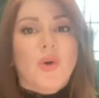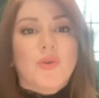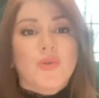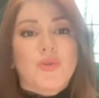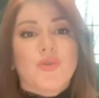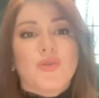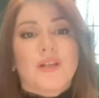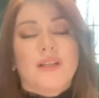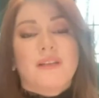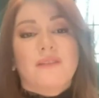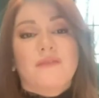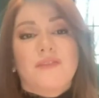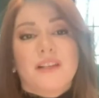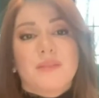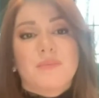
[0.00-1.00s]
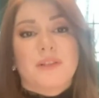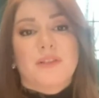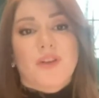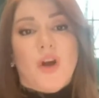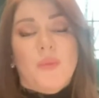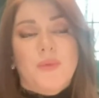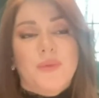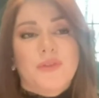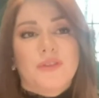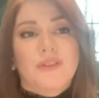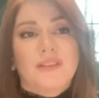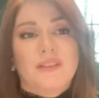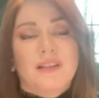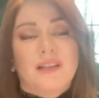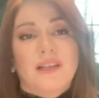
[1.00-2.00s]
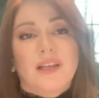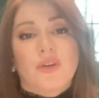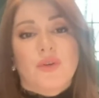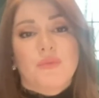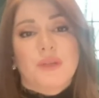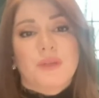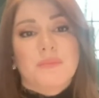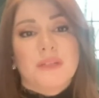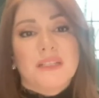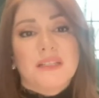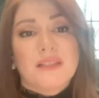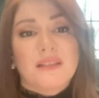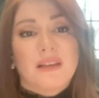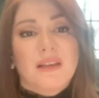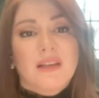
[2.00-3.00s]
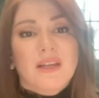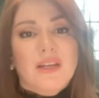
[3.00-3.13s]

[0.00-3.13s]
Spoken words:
or social investment opportunity that cannot be missed.